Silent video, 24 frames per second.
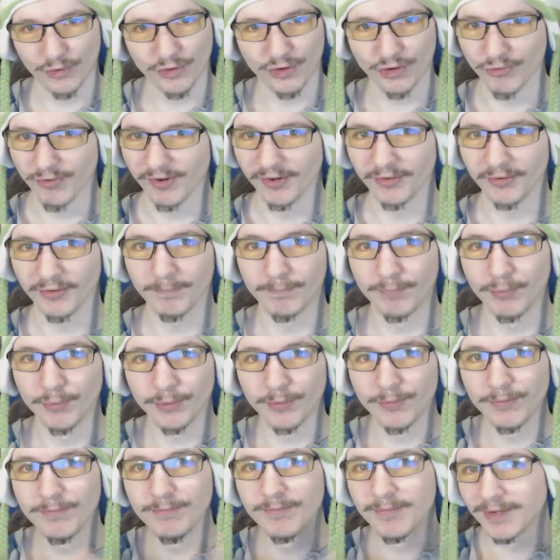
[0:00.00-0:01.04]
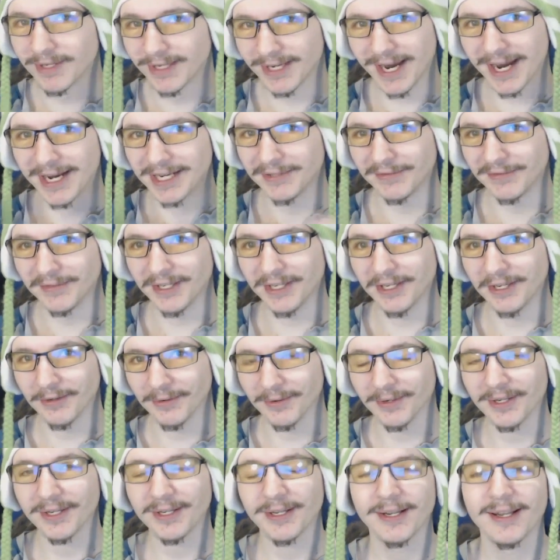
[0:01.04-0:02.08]
during the boom kind of
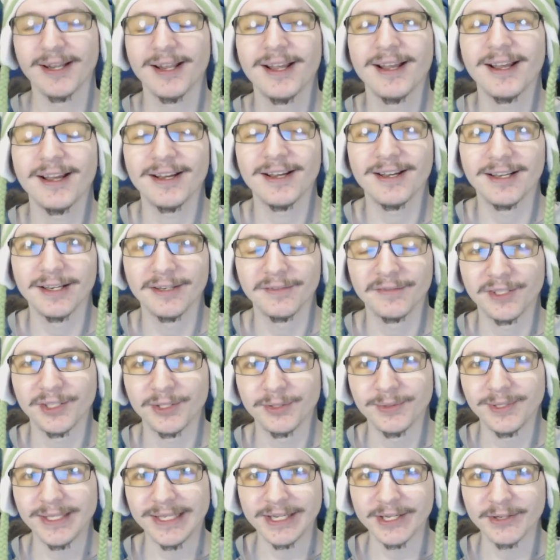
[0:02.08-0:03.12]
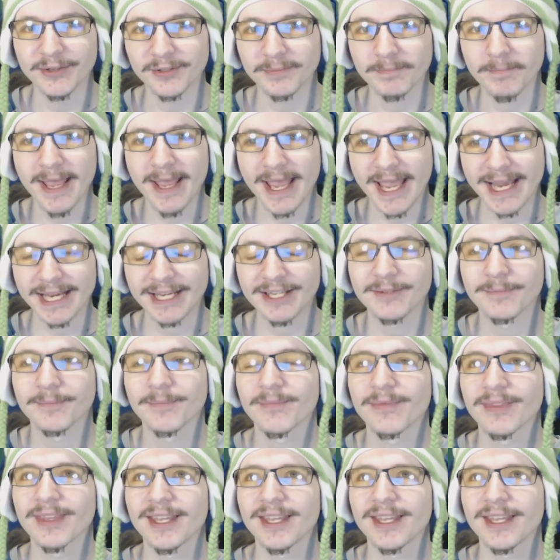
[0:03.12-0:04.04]
era a few years back,